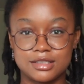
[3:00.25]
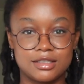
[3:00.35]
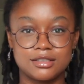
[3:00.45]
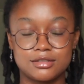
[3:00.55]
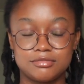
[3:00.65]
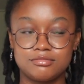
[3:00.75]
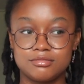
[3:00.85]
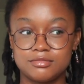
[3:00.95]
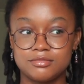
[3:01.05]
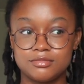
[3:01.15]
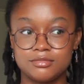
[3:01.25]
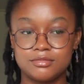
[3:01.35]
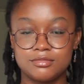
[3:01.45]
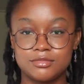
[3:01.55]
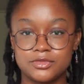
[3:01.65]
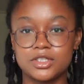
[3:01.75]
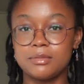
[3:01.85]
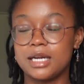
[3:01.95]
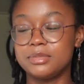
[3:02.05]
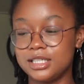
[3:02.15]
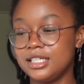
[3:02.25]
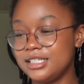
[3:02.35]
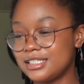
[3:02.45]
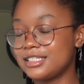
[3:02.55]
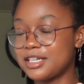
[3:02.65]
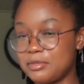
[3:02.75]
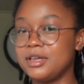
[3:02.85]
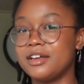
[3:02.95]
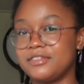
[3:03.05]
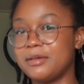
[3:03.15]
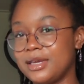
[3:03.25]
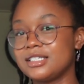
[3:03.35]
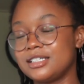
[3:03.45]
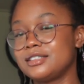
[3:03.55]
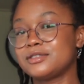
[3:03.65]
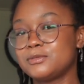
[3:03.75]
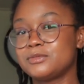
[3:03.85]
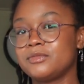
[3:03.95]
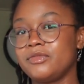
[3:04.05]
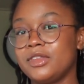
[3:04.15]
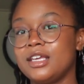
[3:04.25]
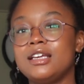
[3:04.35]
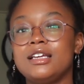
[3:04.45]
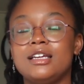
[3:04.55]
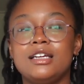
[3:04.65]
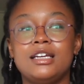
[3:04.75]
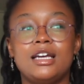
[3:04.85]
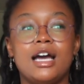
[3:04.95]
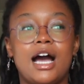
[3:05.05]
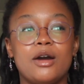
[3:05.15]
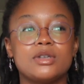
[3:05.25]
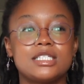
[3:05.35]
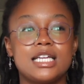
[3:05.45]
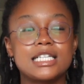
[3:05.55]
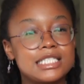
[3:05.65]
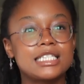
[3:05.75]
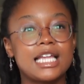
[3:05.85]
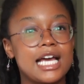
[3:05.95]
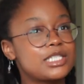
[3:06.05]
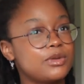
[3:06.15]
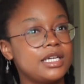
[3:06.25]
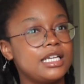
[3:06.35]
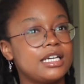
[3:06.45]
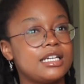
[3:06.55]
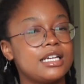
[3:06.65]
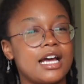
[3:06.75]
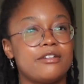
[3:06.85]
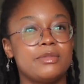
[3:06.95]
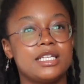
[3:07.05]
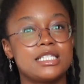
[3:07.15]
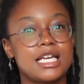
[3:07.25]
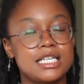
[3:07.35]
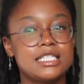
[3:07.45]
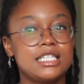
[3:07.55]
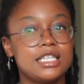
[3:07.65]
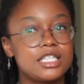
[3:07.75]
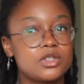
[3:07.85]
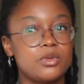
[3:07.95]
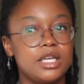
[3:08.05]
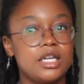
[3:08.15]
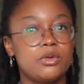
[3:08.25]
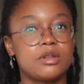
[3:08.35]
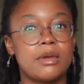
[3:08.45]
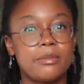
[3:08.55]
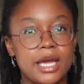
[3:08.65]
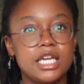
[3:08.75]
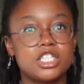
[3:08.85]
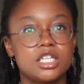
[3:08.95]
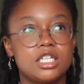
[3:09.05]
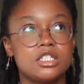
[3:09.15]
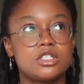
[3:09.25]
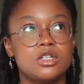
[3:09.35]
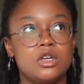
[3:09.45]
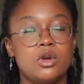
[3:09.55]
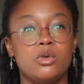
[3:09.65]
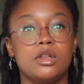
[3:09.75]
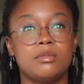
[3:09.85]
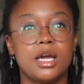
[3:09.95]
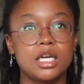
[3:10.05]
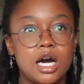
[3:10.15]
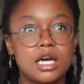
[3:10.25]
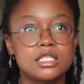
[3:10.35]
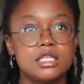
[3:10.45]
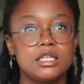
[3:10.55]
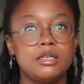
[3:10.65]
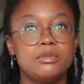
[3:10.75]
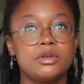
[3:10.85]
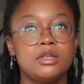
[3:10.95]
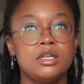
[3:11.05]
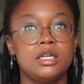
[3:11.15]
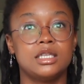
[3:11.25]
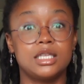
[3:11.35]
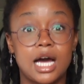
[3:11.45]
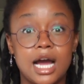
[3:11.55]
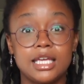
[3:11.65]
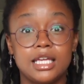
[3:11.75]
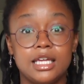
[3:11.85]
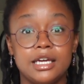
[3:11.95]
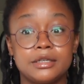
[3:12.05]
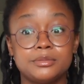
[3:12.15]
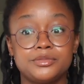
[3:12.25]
sense? Somebody please tell me if that makes sense. I was tested last week. I've been tested this week with my patience, with my gossip, lying,